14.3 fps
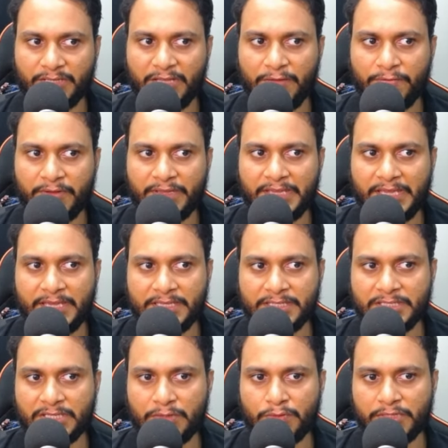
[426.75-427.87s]
If k
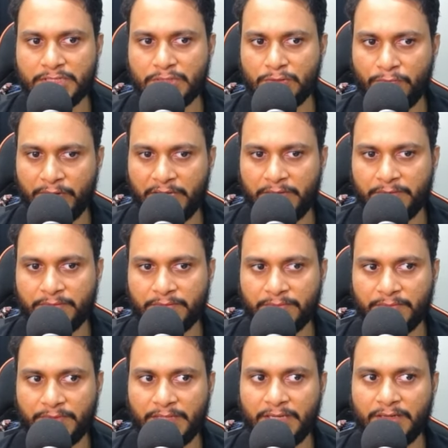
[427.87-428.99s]
is equals to 5,
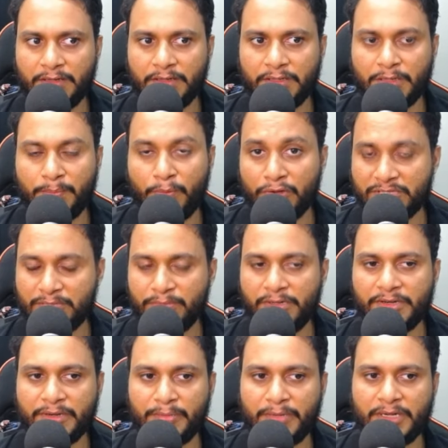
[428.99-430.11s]
then the possible
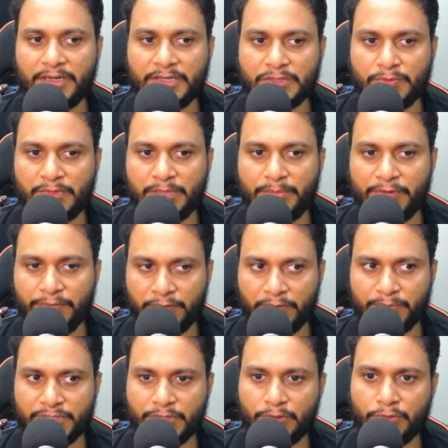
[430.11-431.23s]
remainders will be
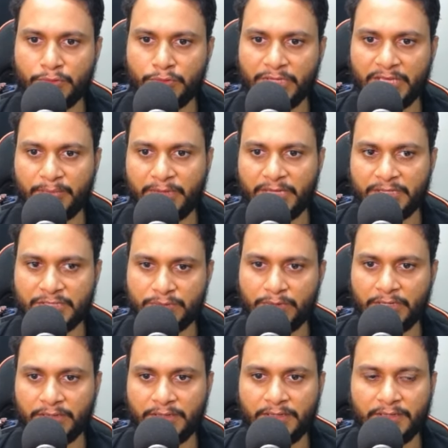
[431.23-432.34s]
from 0 to k minus
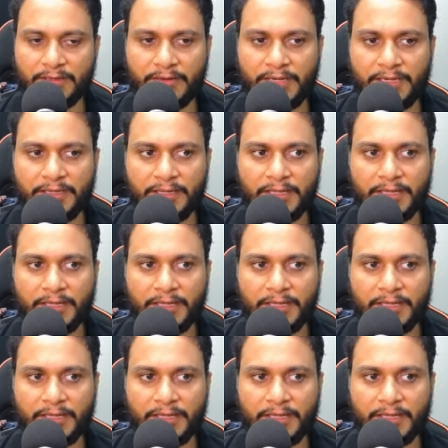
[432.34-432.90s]
1, right?